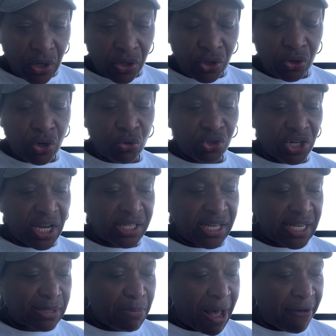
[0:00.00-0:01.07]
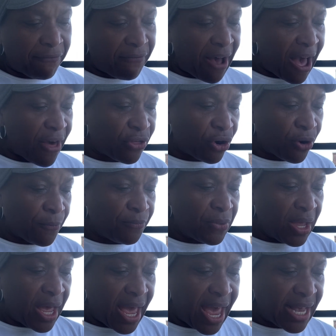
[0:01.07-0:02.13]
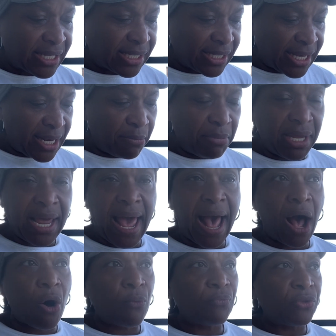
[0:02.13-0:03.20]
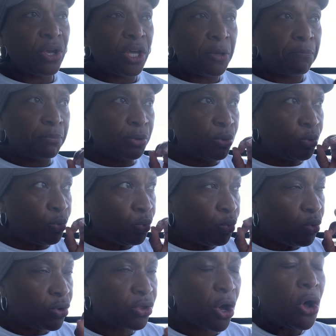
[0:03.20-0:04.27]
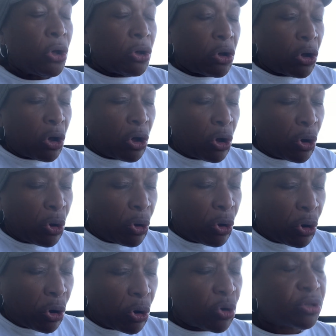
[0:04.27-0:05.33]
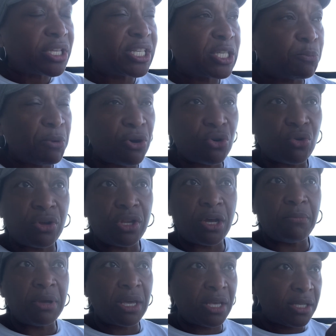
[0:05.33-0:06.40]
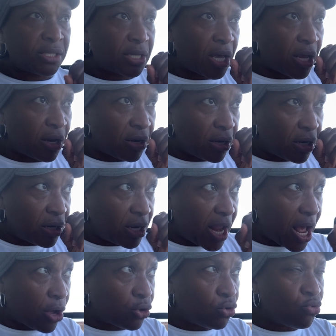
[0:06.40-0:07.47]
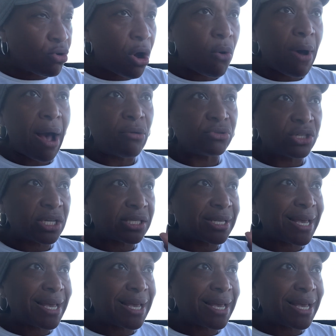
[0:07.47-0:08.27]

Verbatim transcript: you know, just as my father has sent me out, he blew the Holy Spirit on them and he said, now you go out just